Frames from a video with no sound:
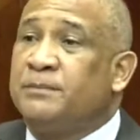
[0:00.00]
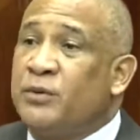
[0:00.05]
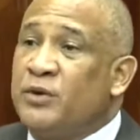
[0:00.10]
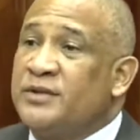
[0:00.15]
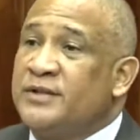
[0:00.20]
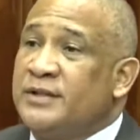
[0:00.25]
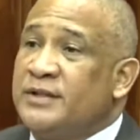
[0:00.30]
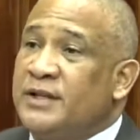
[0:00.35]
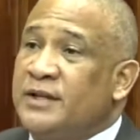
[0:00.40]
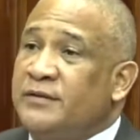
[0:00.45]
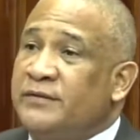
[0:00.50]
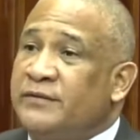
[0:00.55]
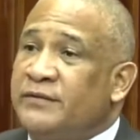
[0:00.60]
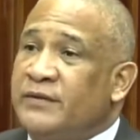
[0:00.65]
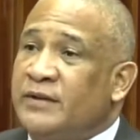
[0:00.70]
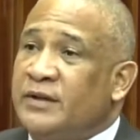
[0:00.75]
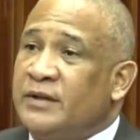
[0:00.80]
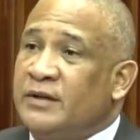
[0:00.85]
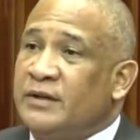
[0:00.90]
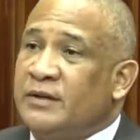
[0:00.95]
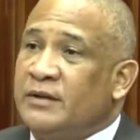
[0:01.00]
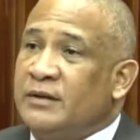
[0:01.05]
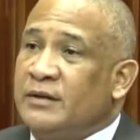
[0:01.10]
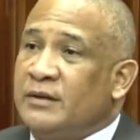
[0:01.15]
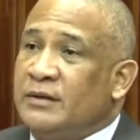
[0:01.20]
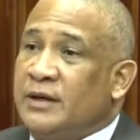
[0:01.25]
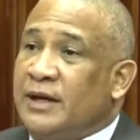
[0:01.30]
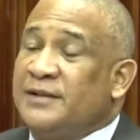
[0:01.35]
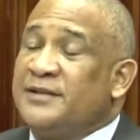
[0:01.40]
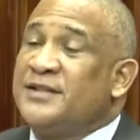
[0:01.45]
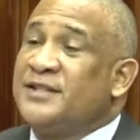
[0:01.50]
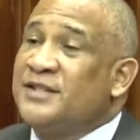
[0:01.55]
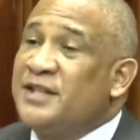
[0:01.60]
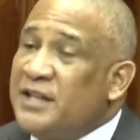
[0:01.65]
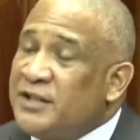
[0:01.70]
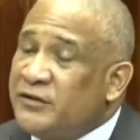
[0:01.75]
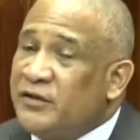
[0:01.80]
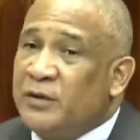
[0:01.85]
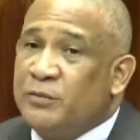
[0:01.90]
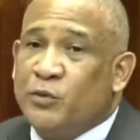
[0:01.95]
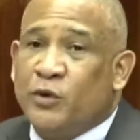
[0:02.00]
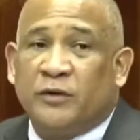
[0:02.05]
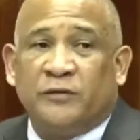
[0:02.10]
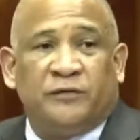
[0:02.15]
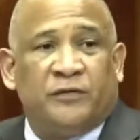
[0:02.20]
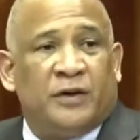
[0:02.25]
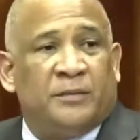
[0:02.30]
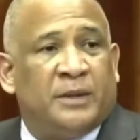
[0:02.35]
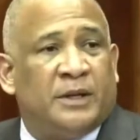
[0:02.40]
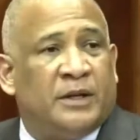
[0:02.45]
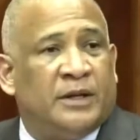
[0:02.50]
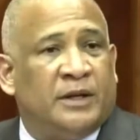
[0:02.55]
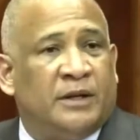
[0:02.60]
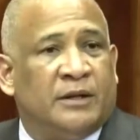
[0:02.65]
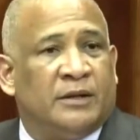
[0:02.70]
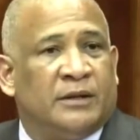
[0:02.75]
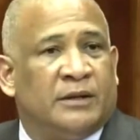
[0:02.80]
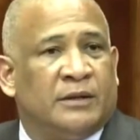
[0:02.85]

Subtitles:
positive and 6 from one family.